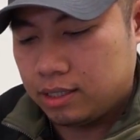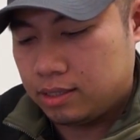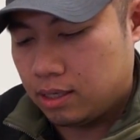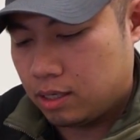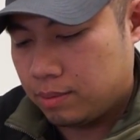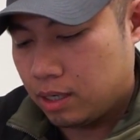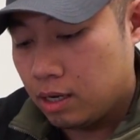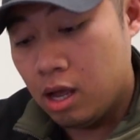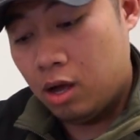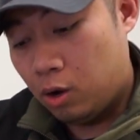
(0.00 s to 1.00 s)
to talk about.
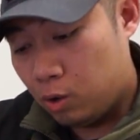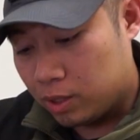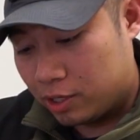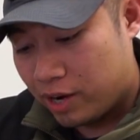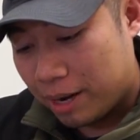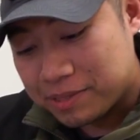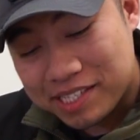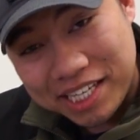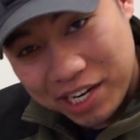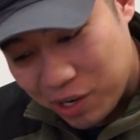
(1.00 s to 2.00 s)
Holy crap,
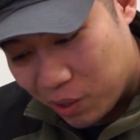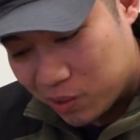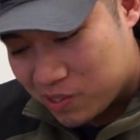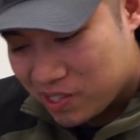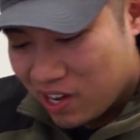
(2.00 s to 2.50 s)
Skittles!